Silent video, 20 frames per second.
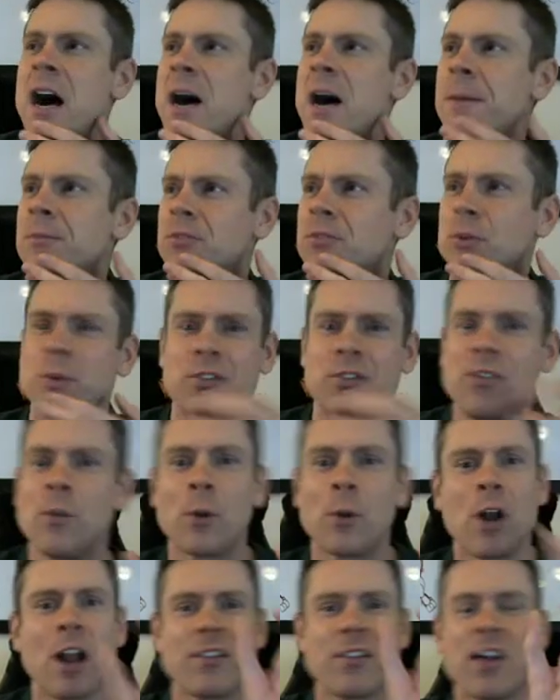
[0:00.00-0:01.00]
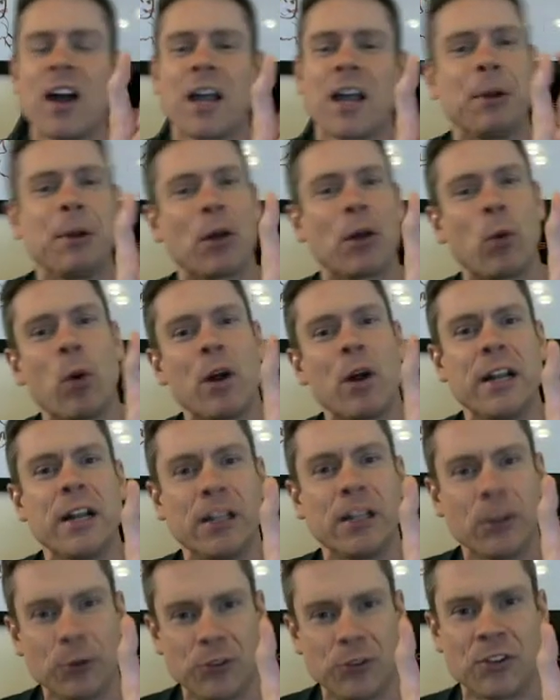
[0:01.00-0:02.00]
So we're not talking about a quantity
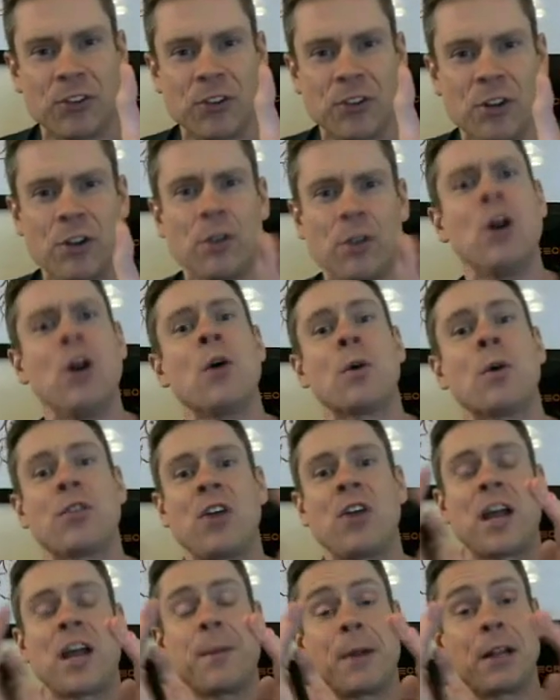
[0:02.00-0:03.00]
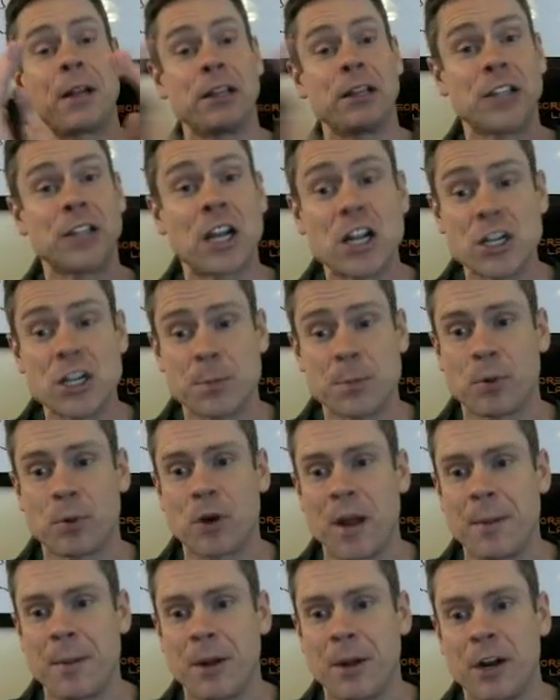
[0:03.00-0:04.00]
close to 0. We're talking about a large
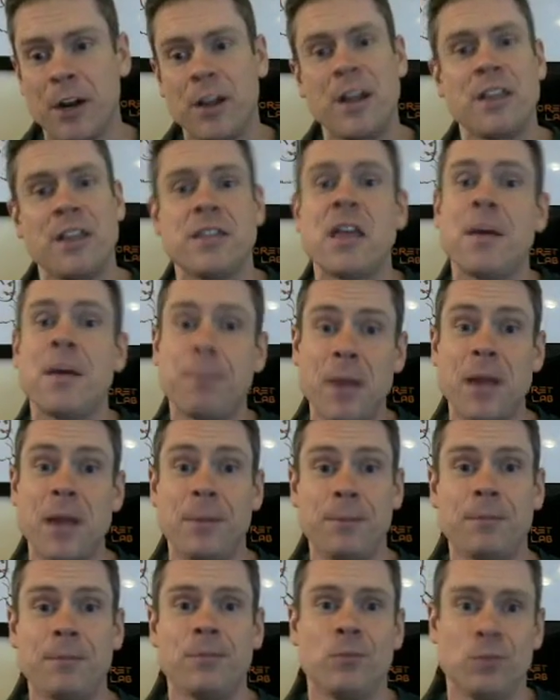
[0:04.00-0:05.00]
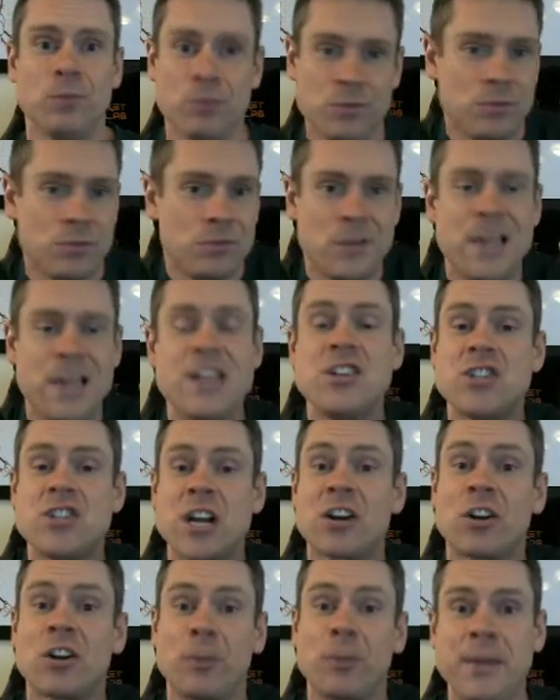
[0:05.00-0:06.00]
parameter that might, in
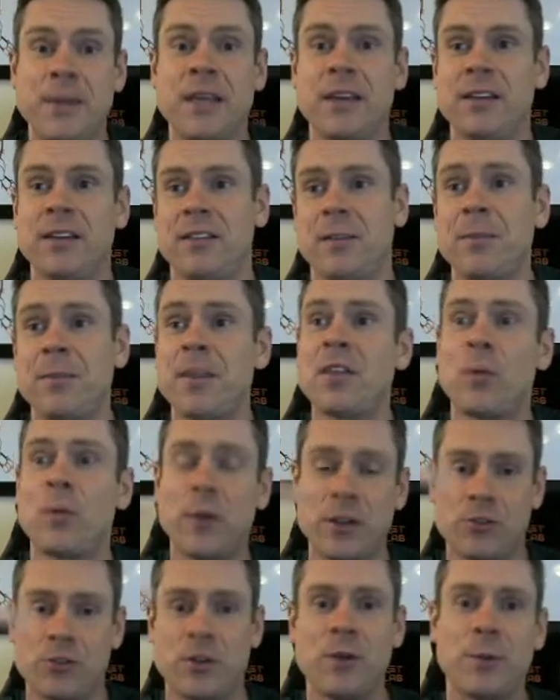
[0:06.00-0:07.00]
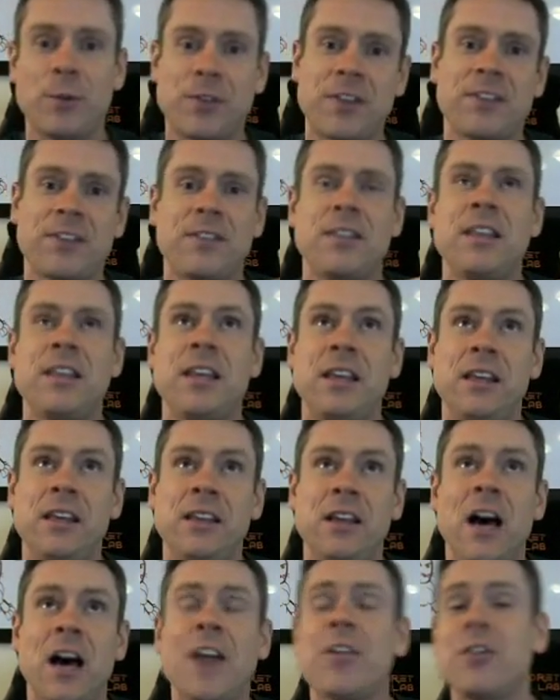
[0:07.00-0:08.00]
general, be something that we treat with the
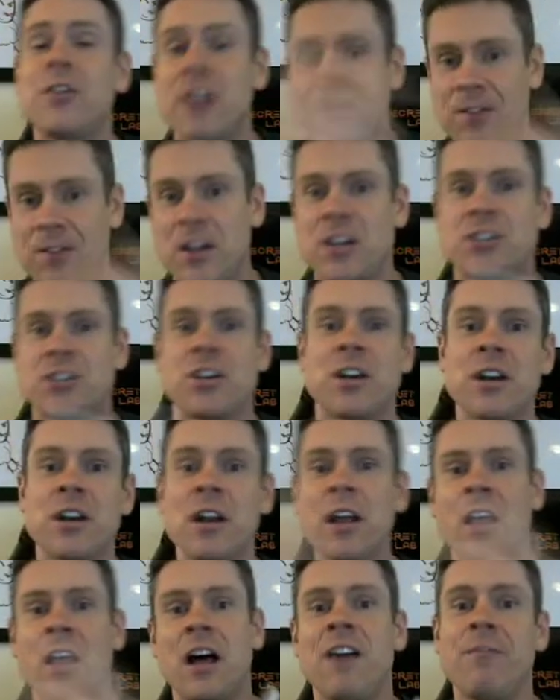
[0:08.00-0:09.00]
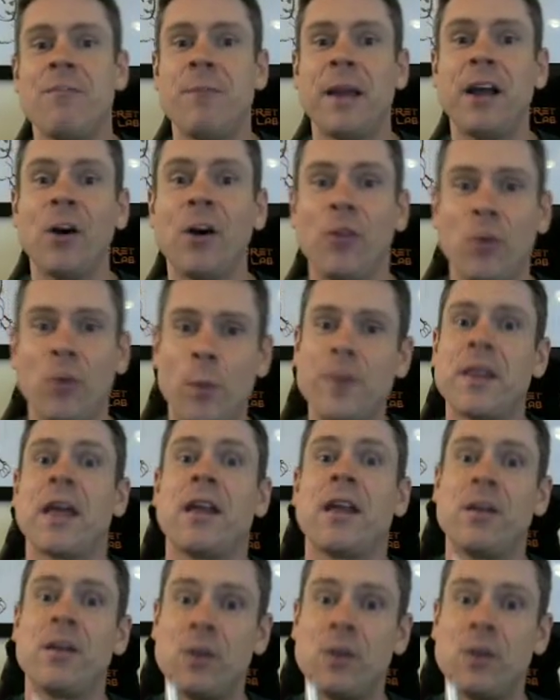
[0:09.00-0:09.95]
other definition of big O, the one that